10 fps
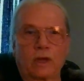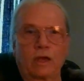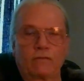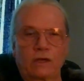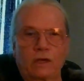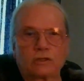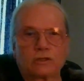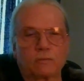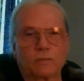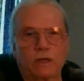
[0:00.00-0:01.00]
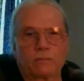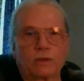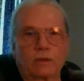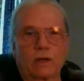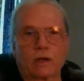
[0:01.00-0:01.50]
aviation
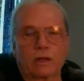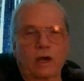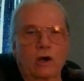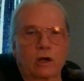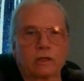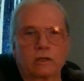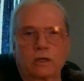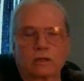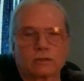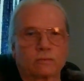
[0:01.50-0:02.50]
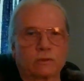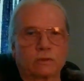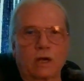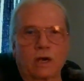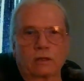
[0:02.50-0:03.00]
people, ar architects for
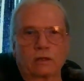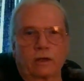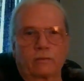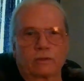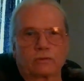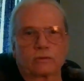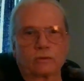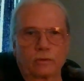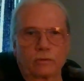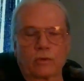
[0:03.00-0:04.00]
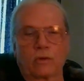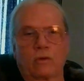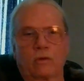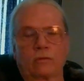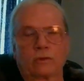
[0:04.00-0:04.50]
9-11 Truth.
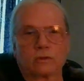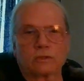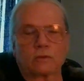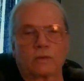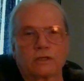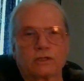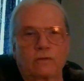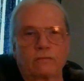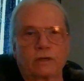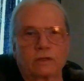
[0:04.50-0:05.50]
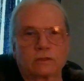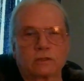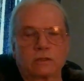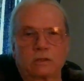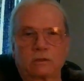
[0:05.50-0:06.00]
There's so much evidence
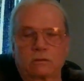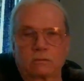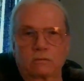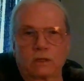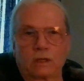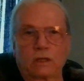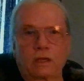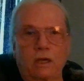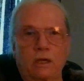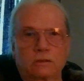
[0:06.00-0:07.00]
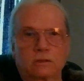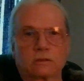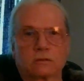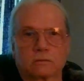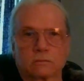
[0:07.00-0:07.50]
that indicates